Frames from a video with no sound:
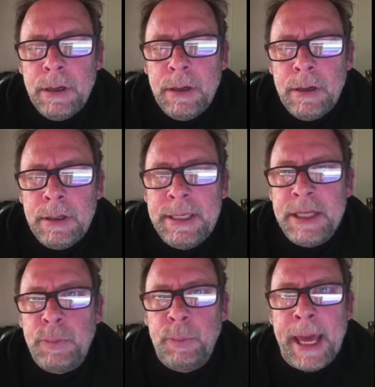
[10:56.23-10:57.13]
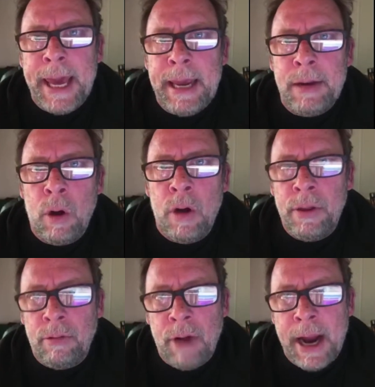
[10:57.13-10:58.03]
displayed on the
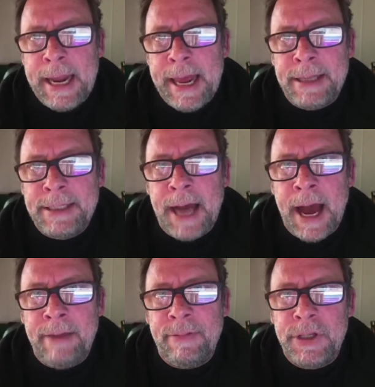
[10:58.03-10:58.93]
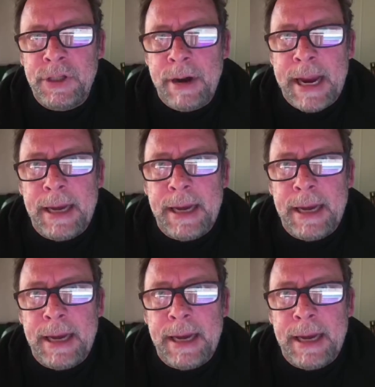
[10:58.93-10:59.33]
right hand side of the screen?